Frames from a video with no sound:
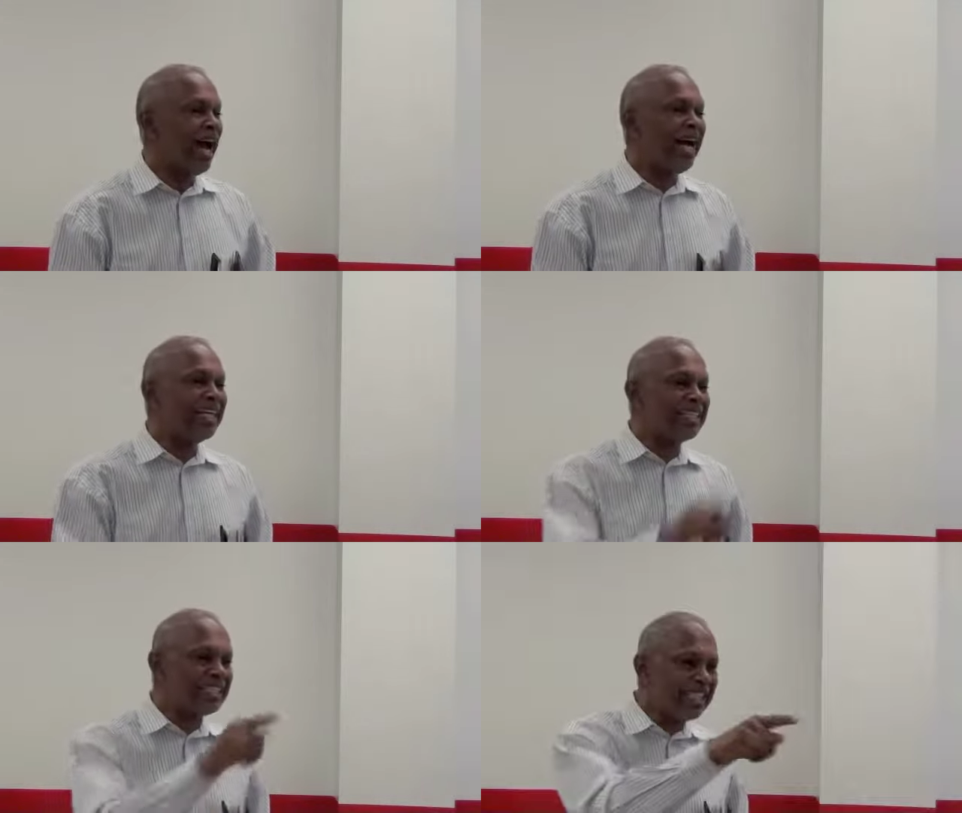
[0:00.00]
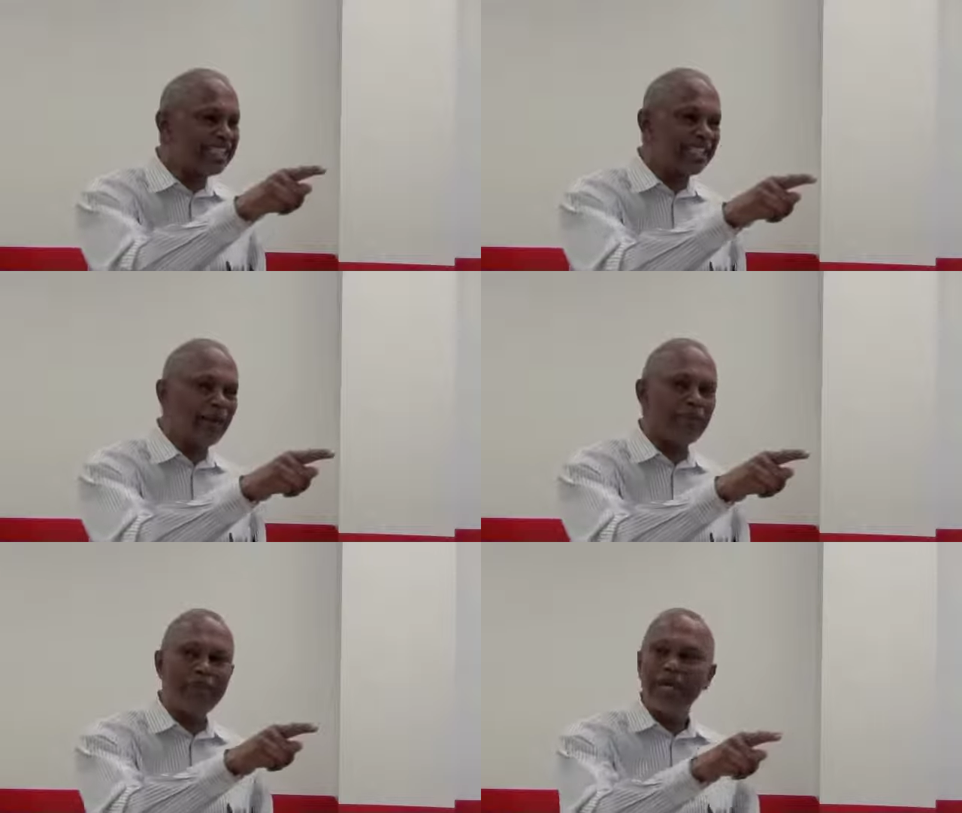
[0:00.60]
had a
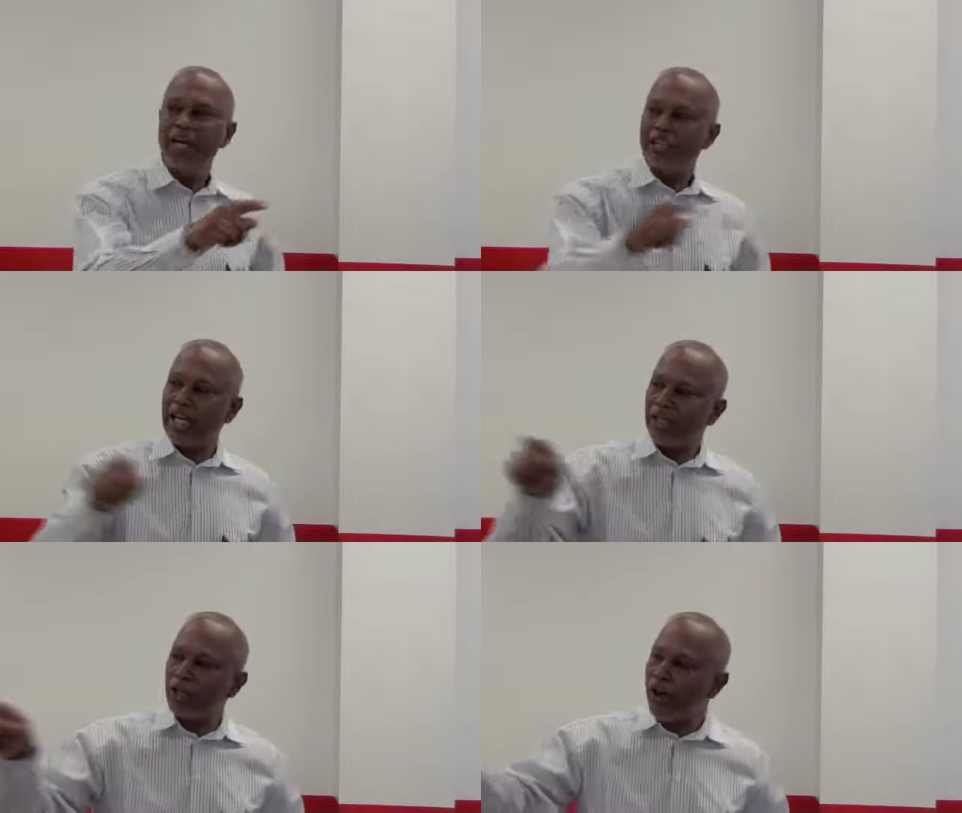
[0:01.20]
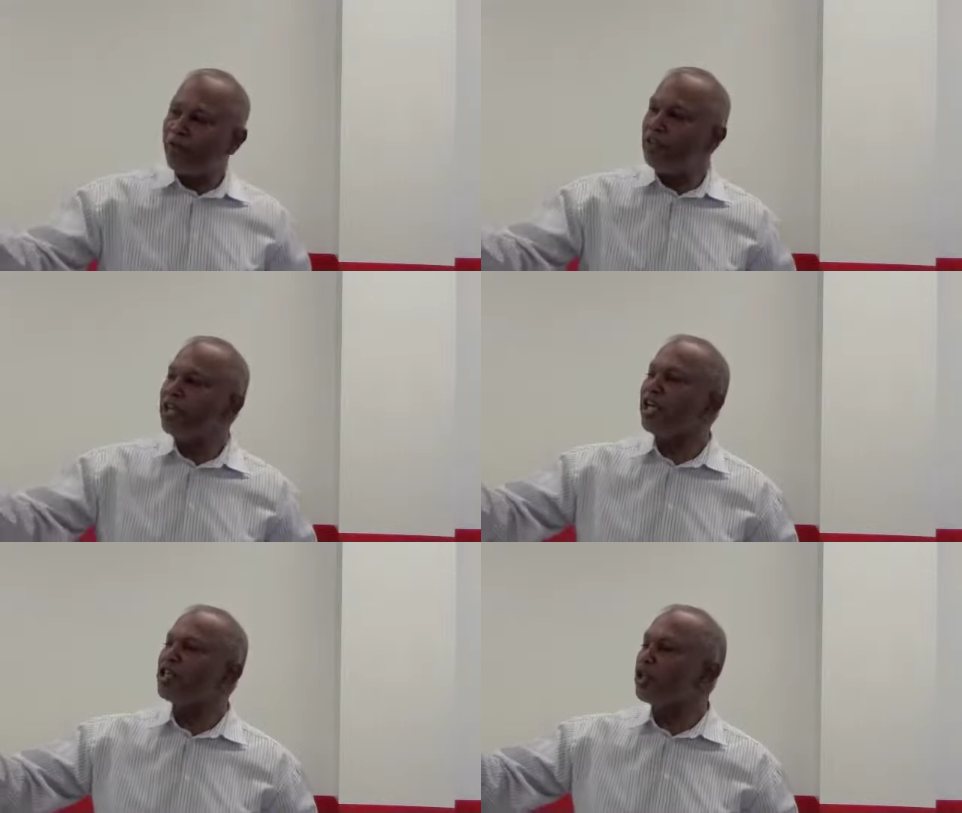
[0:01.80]
system that
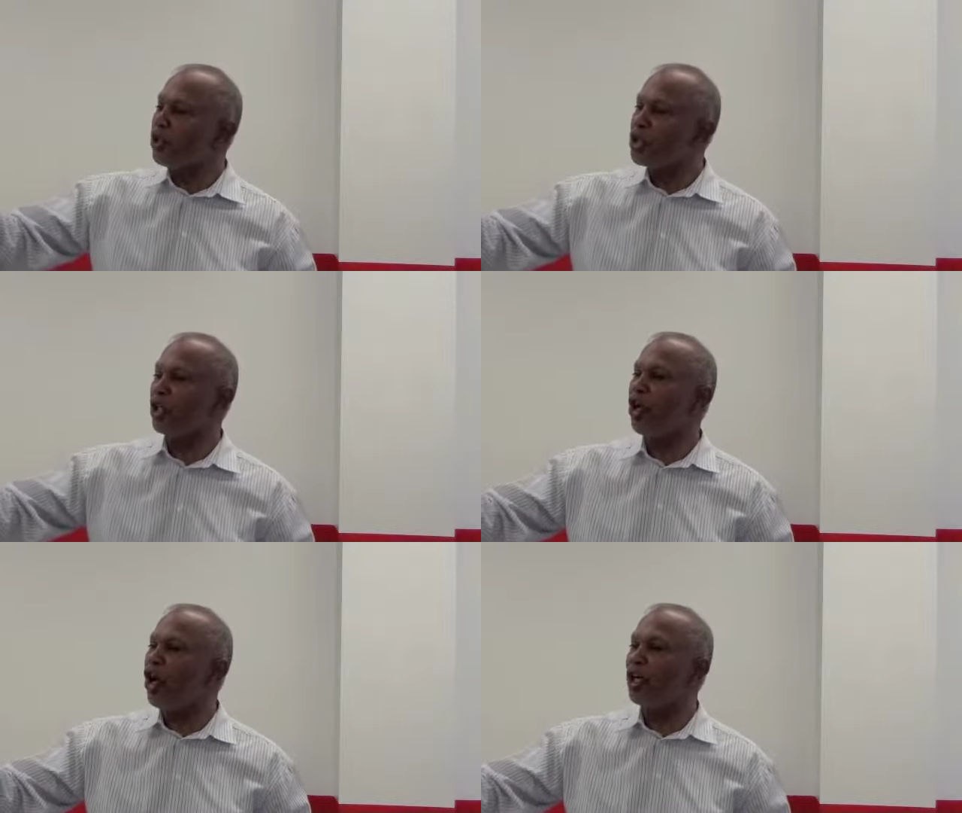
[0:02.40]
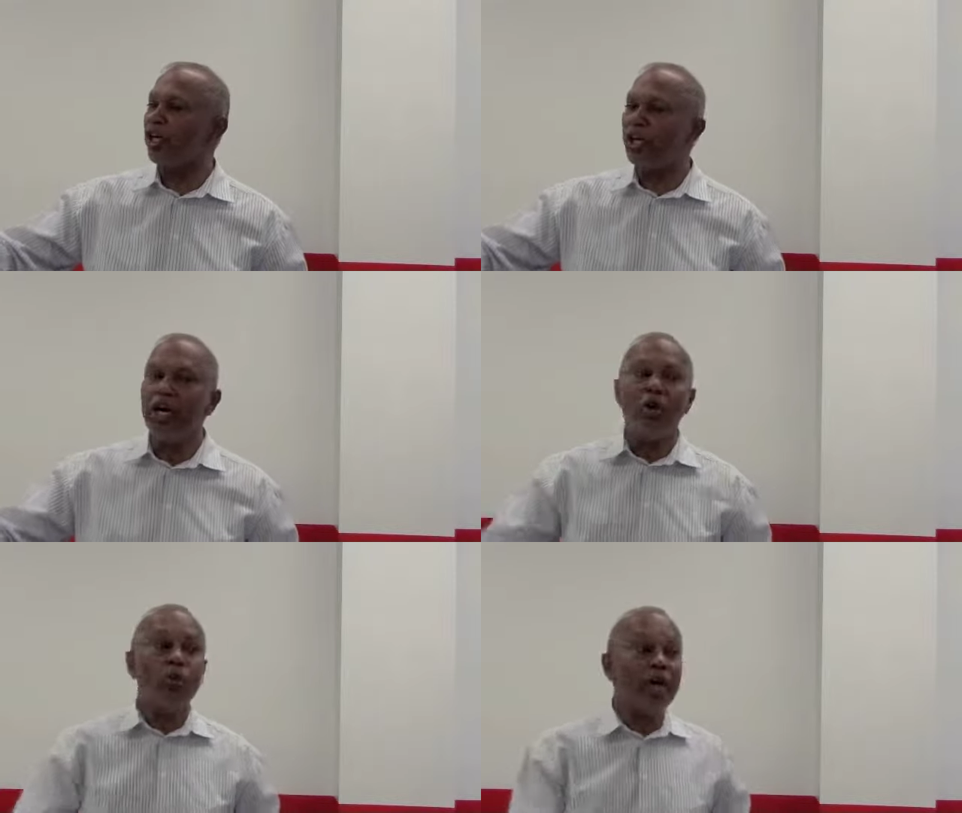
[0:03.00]
governed their social
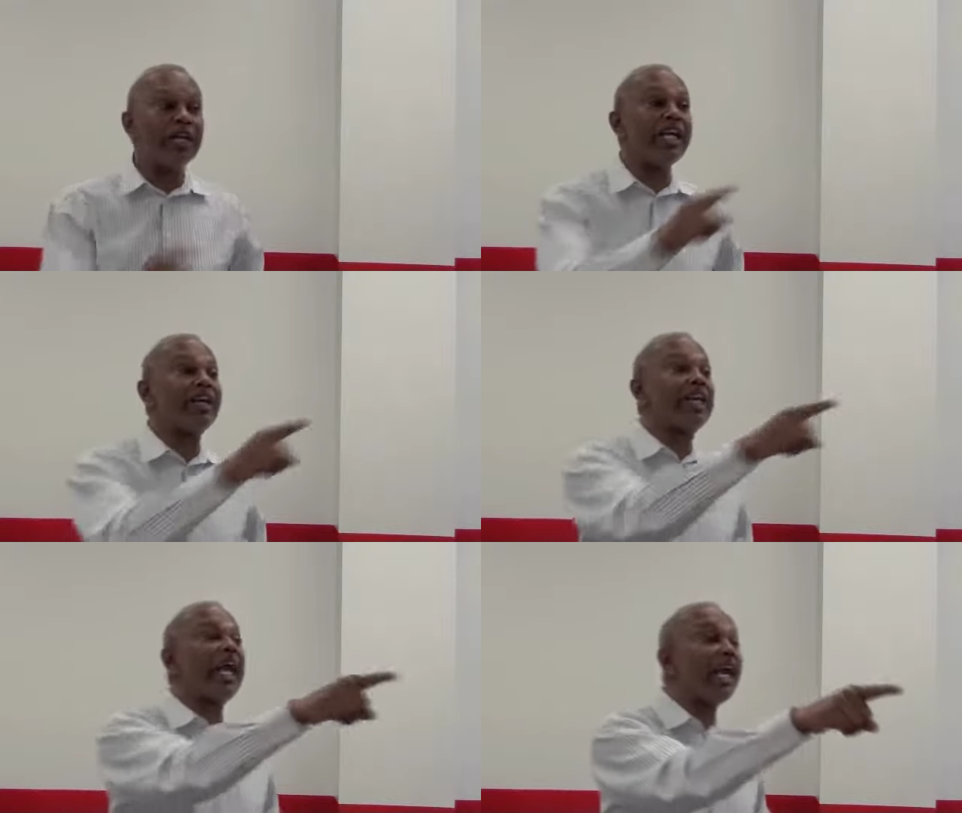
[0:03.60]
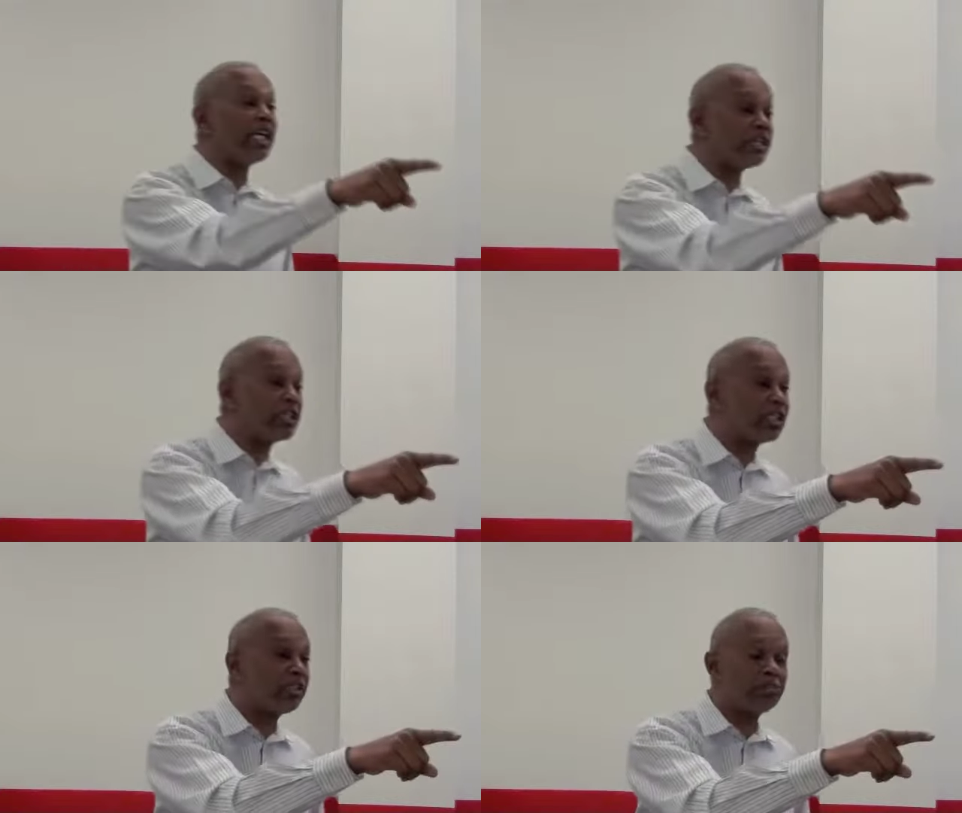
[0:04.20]
order, where their
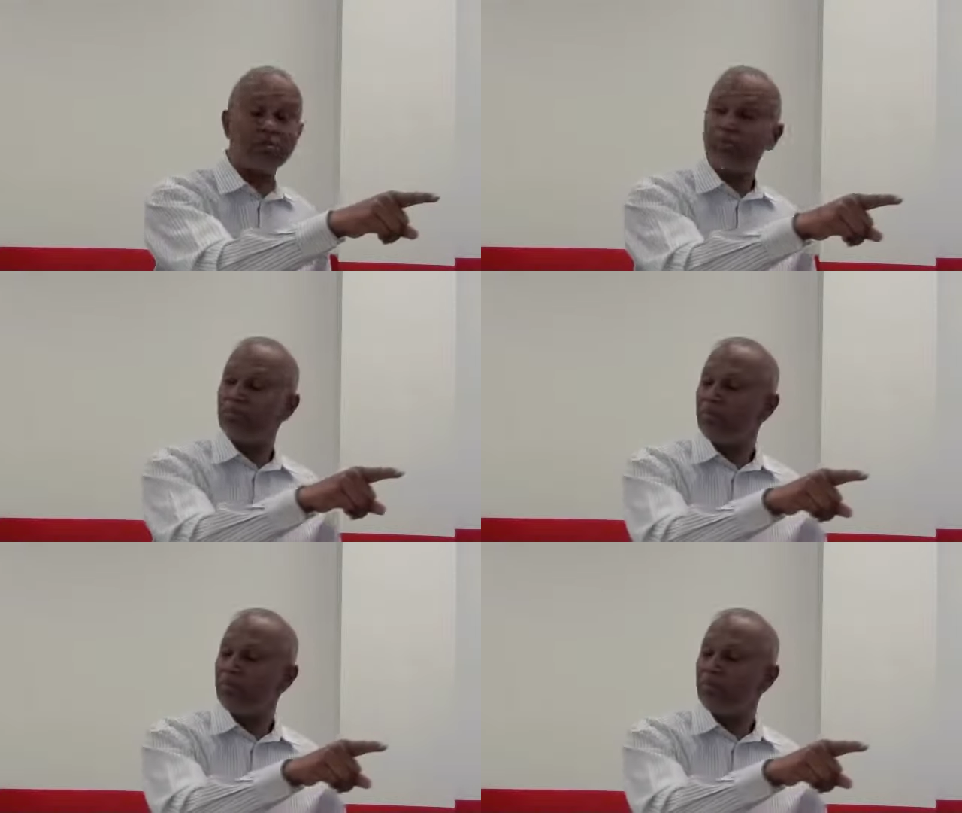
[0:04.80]
kings